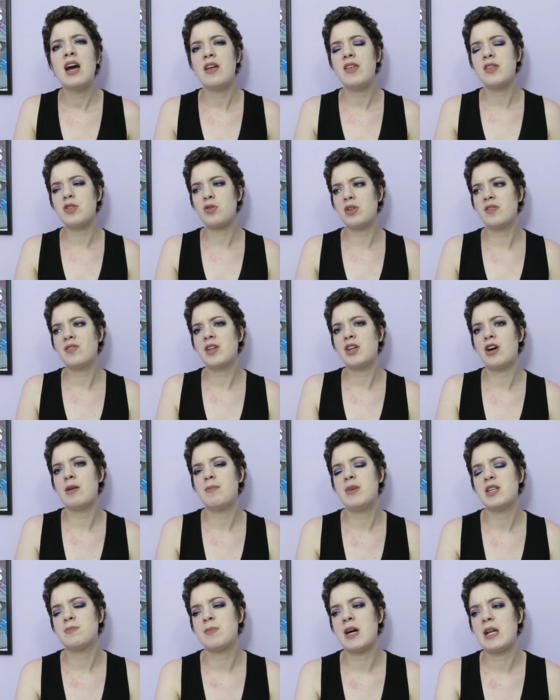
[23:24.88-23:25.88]
I think the only video I
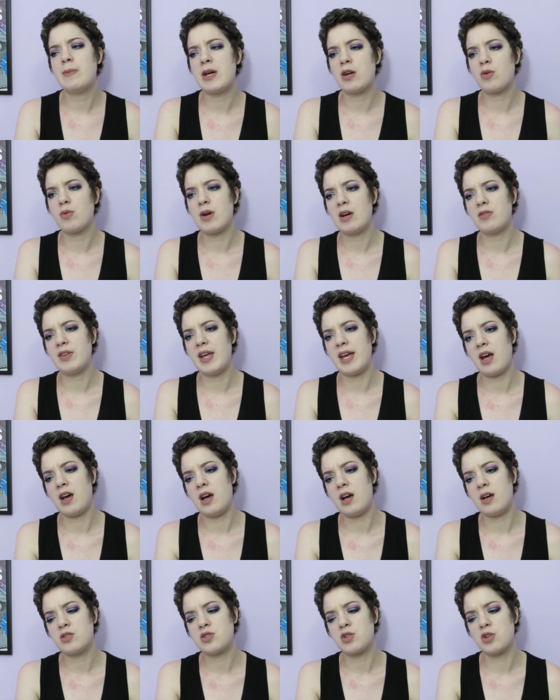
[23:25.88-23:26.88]
missed might have been around like
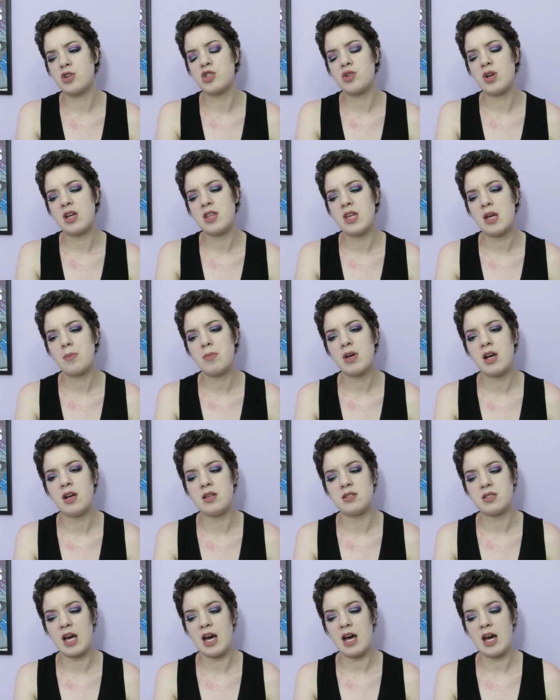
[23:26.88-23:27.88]
a surgery thing,
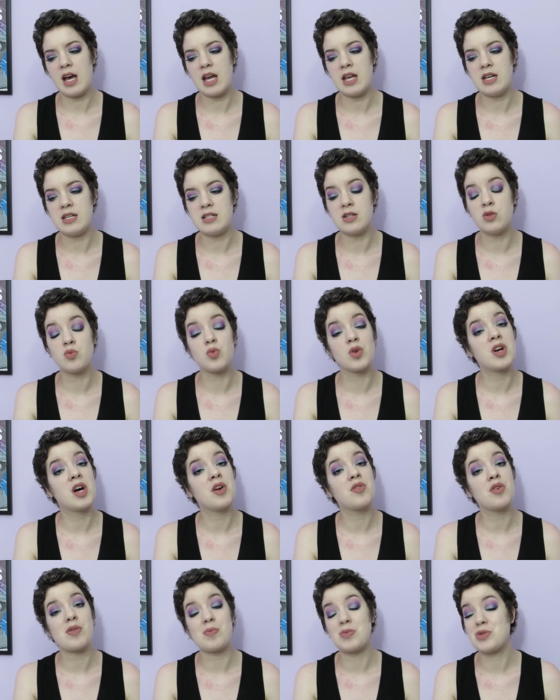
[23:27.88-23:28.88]
because I didn't
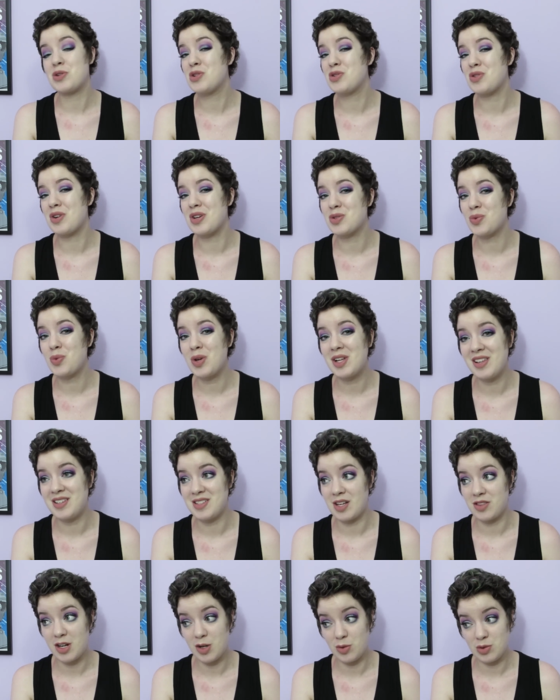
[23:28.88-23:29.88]
recover from surgery as quickly
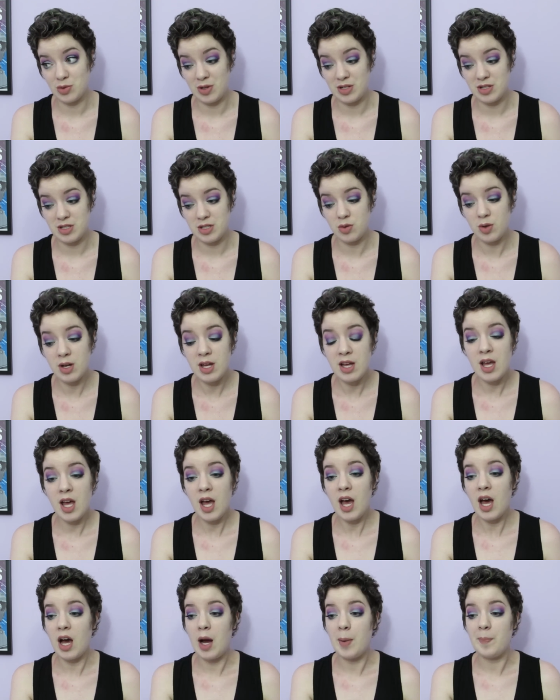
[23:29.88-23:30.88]
as I thought I was going to.
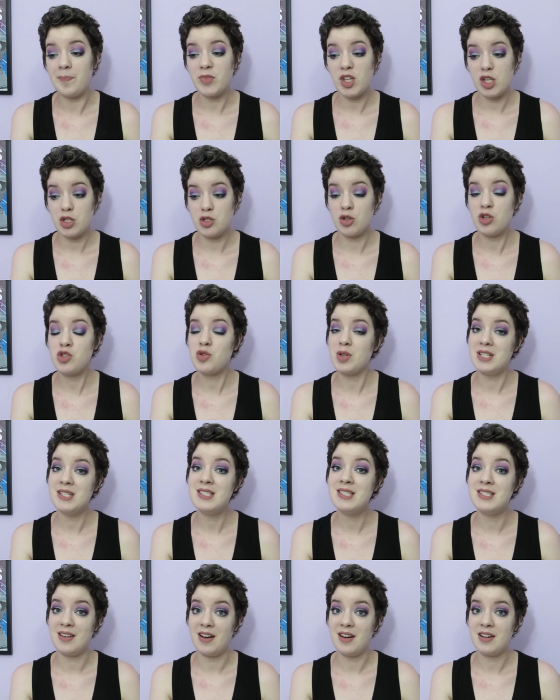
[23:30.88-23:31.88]
Surgery
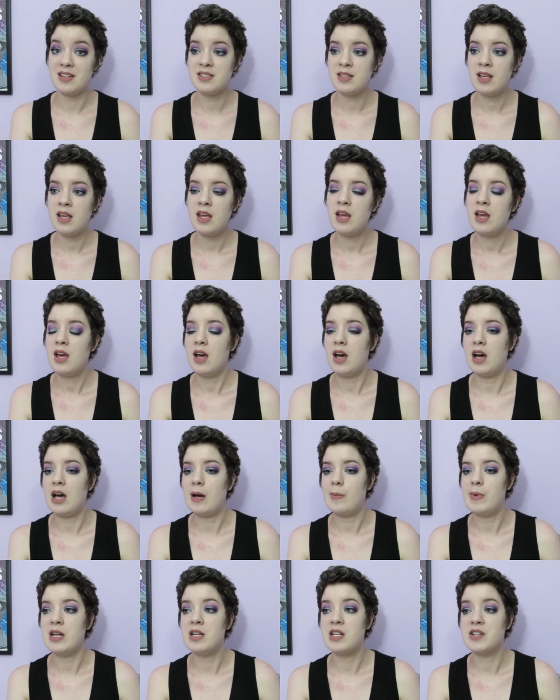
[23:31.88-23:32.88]
sucks
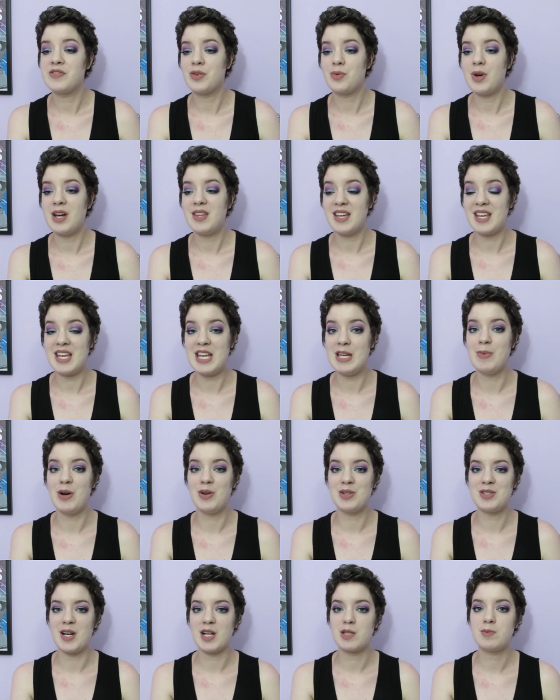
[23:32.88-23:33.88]
in a different way that
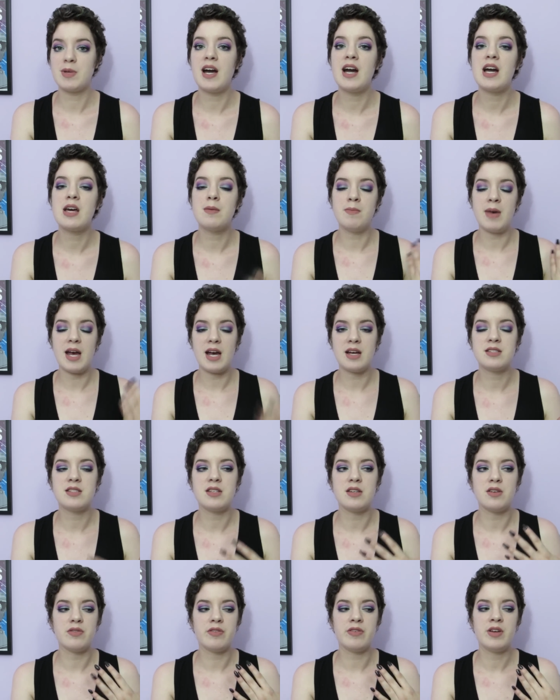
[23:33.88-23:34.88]
chemo sucks, but I had
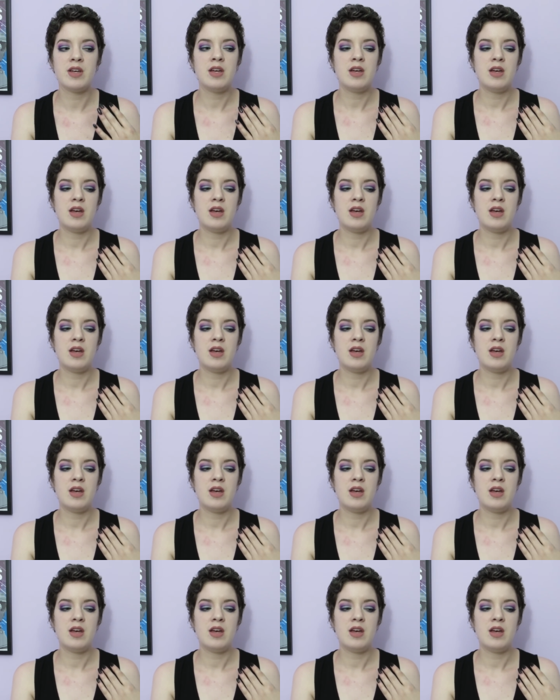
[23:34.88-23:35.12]
massive